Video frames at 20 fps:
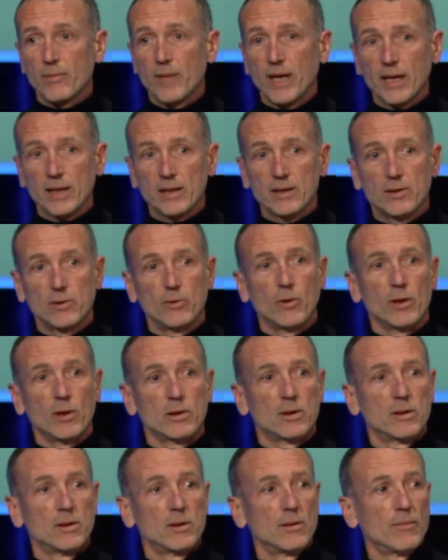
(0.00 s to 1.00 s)
and back to
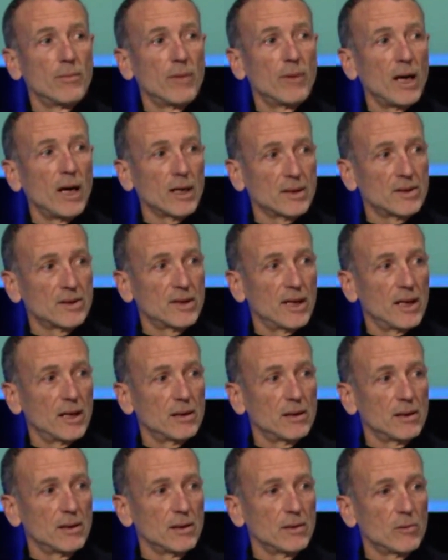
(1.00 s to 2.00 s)
what Mark
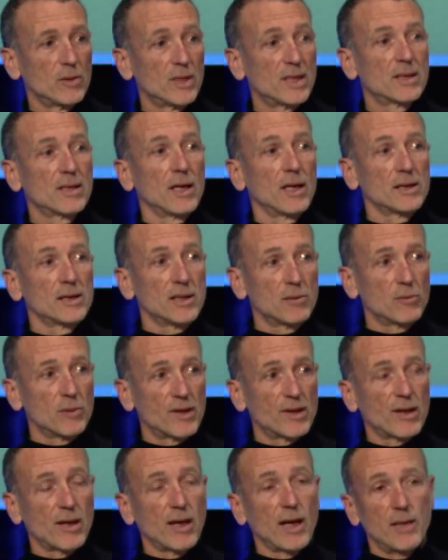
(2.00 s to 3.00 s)
said. We
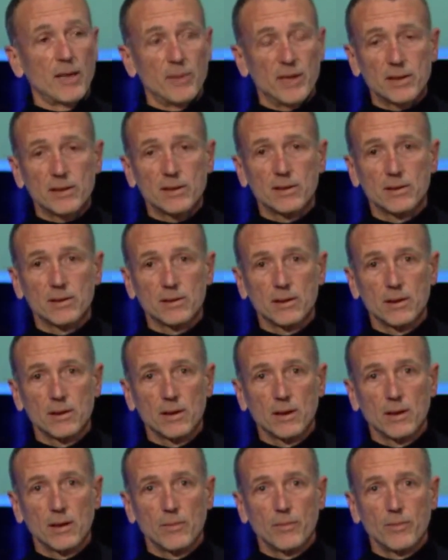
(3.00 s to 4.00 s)
started with climate